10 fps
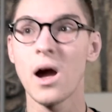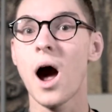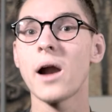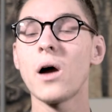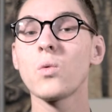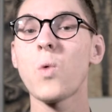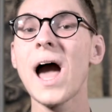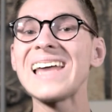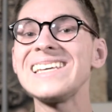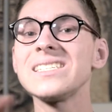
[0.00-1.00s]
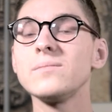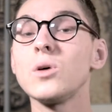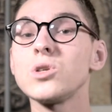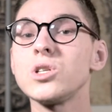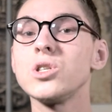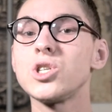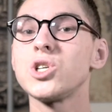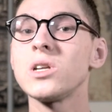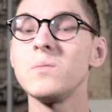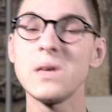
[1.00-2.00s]
around why these emotions
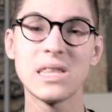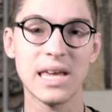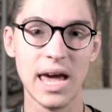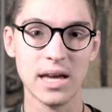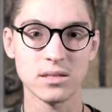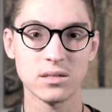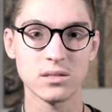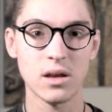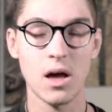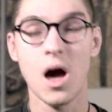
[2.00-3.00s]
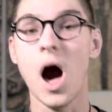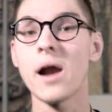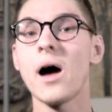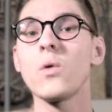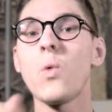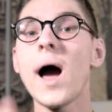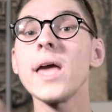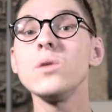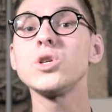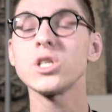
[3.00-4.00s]
shouldn't be the case, around why
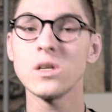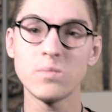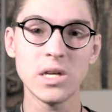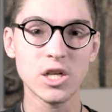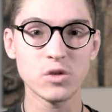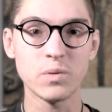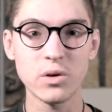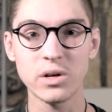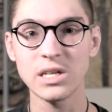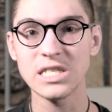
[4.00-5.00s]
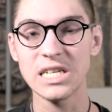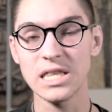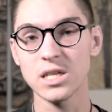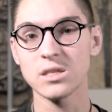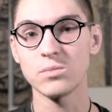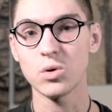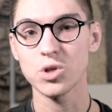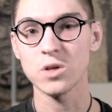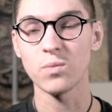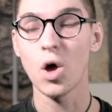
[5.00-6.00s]
you shouldn't be experiencing this
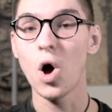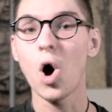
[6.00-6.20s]
emotion?